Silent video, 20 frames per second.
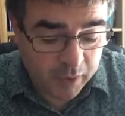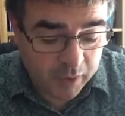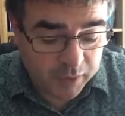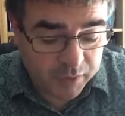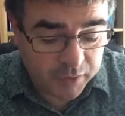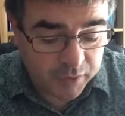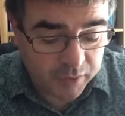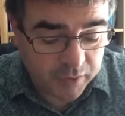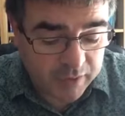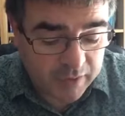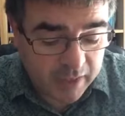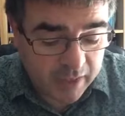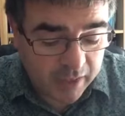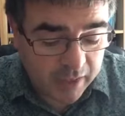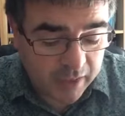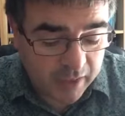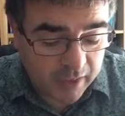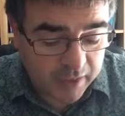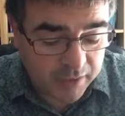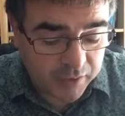As soon as
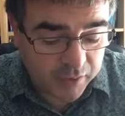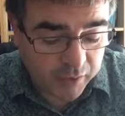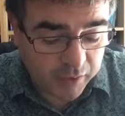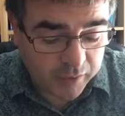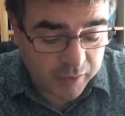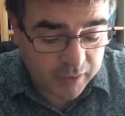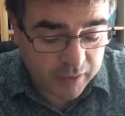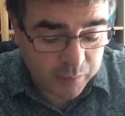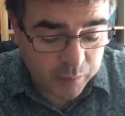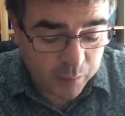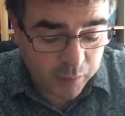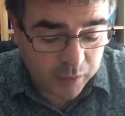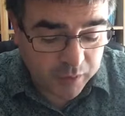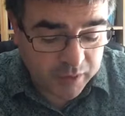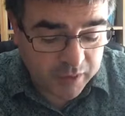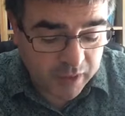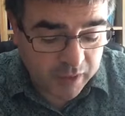Ananias heard these words,